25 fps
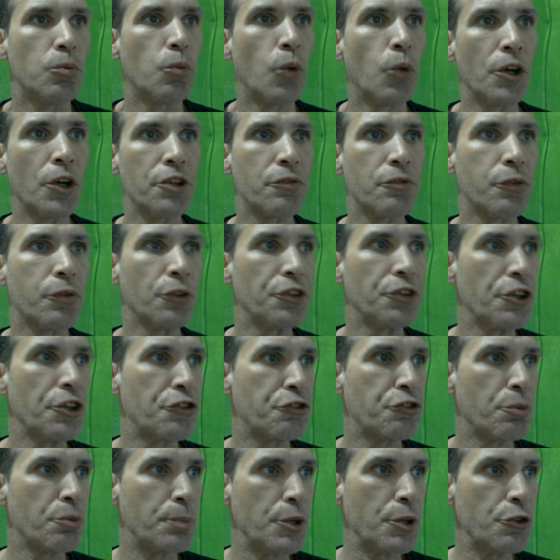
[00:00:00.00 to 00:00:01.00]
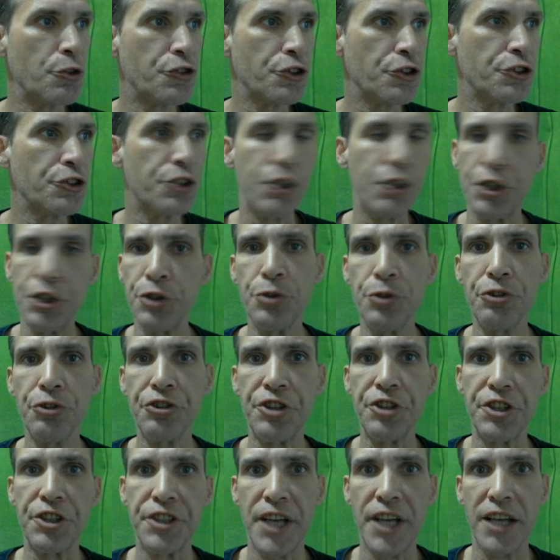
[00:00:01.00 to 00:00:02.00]
wonderful distribution to
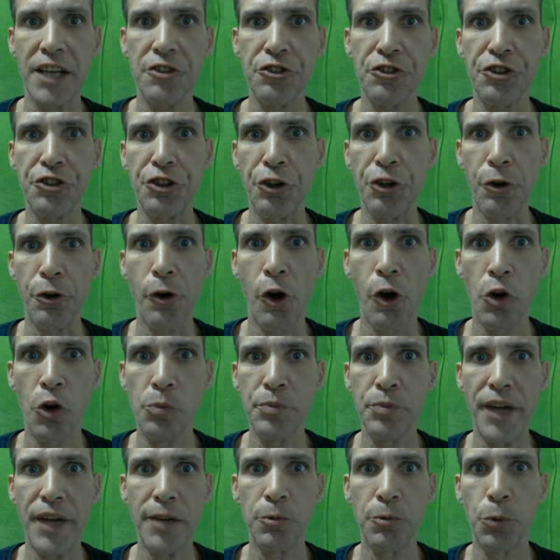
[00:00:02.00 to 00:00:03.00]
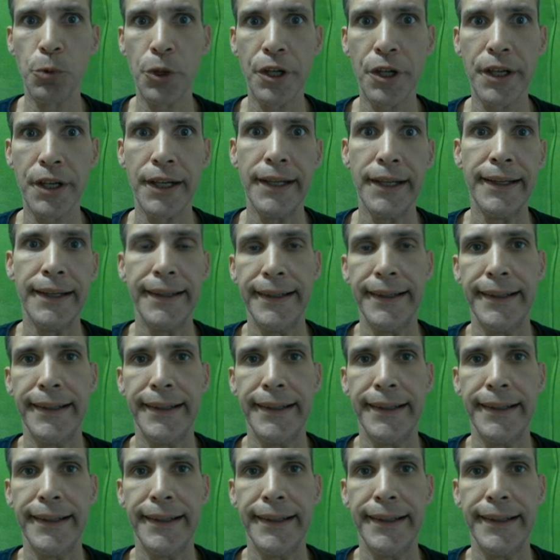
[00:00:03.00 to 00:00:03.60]
use to test your home network,